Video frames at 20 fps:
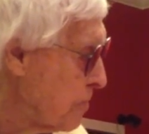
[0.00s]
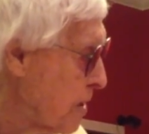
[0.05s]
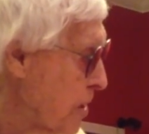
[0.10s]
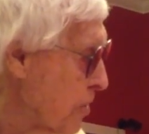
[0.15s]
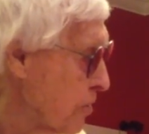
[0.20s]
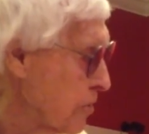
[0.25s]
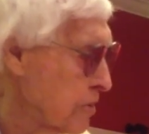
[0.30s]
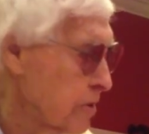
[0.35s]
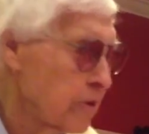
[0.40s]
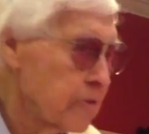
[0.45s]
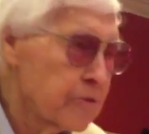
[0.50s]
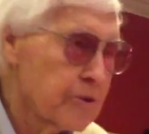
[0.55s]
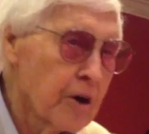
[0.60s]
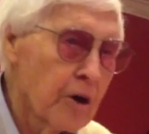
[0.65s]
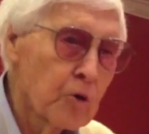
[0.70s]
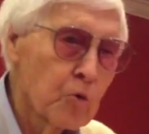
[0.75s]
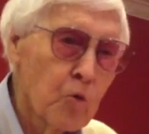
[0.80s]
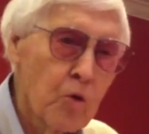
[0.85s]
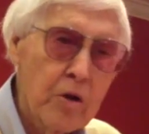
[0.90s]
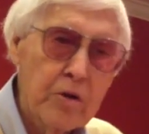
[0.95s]
merit of the
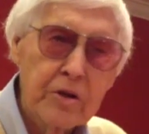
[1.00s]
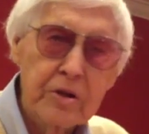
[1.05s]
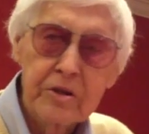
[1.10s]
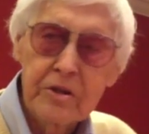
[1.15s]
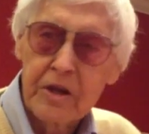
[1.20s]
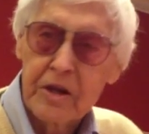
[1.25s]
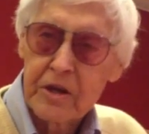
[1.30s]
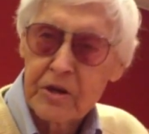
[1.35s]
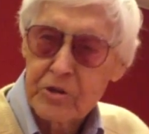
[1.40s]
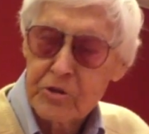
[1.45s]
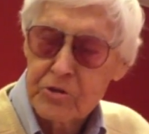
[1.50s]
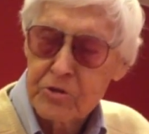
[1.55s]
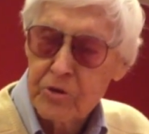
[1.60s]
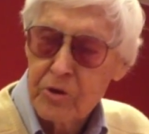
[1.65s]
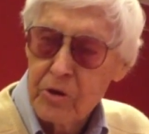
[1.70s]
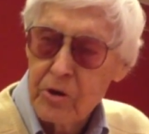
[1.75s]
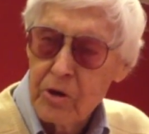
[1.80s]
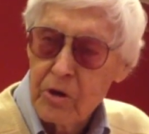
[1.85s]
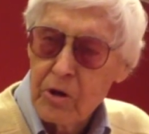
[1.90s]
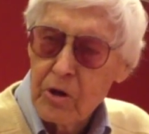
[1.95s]
unworthy takes,
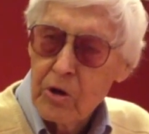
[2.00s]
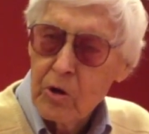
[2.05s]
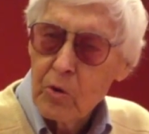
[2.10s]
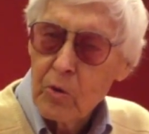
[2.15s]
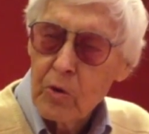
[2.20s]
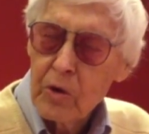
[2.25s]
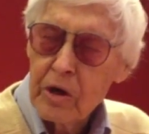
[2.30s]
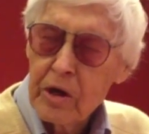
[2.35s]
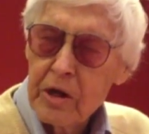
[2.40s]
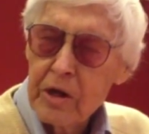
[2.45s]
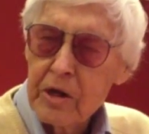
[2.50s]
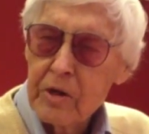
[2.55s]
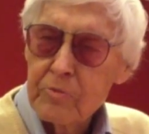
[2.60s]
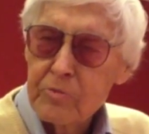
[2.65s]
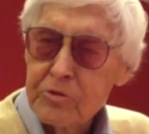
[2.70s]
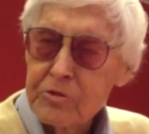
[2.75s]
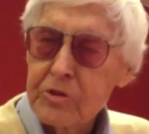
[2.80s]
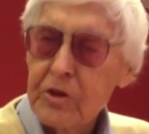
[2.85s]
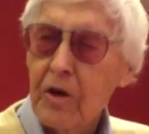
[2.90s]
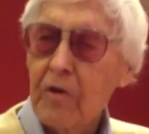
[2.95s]
when he
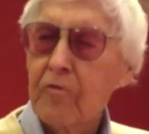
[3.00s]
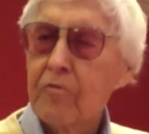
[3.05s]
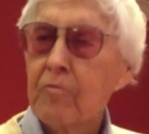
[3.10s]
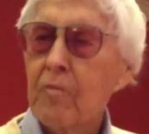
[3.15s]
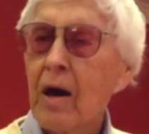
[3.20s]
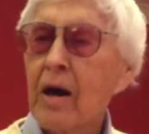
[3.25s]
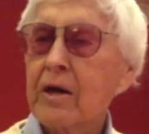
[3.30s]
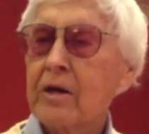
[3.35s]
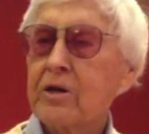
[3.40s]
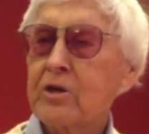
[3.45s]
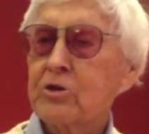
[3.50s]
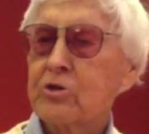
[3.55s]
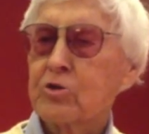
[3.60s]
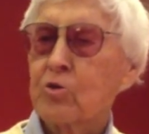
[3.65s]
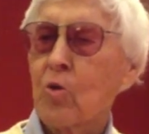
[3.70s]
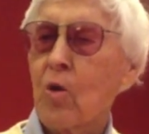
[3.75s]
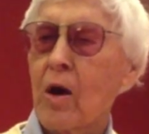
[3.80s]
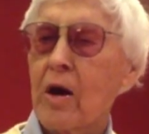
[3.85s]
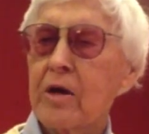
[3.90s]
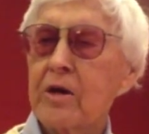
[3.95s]
himself might his
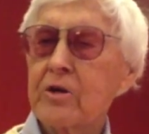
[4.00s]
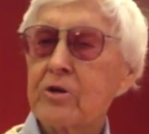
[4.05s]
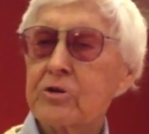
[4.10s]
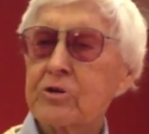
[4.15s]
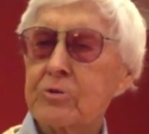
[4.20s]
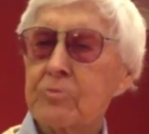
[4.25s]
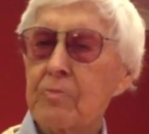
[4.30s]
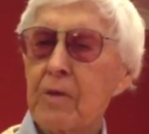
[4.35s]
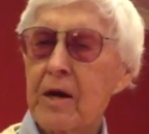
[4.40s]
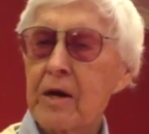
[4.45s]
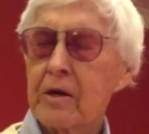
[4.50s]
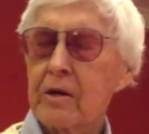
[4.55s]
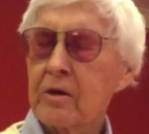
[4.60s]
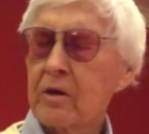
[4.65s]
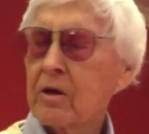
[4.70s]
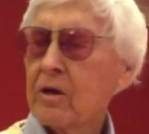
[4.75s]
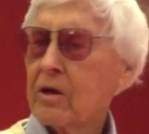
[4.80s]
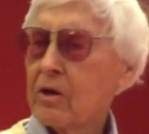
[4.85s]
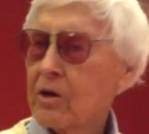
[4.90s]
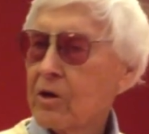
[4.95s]
quietus make
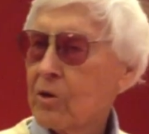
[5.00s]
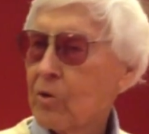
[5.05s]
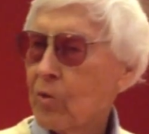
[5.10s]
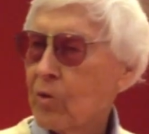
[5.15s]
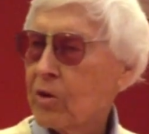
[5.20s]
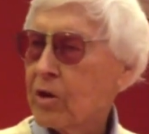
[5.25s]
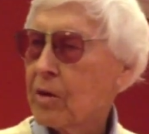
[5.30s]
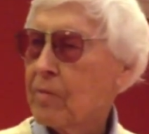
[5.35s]
with